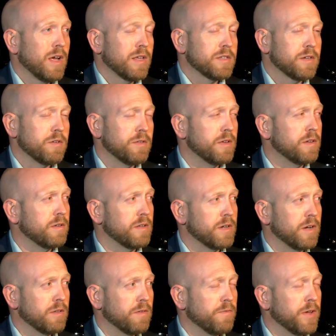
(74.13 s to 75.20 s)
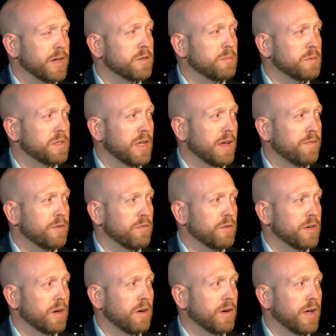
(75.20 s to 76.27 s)
so that you know the victim's safe to
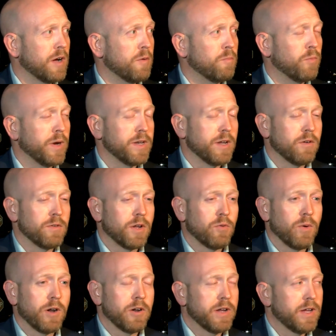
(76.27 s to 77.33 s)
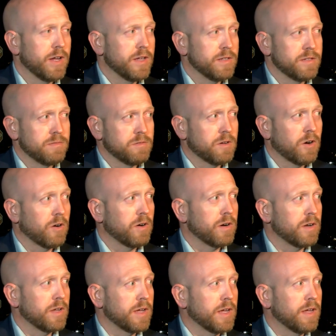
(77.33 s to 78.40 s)
return home. We don't know where he is
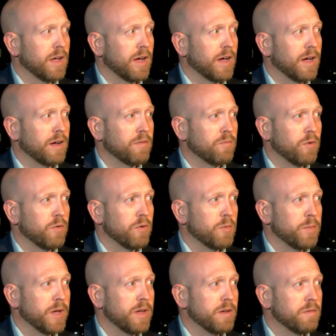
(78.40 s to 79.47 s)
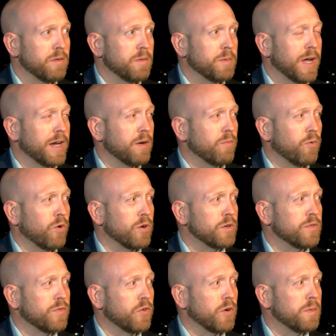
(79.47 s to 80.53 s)
currently. Uh, we will be obtaining
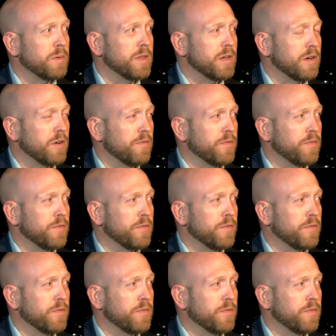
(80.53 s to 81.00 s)
warrants for him in the near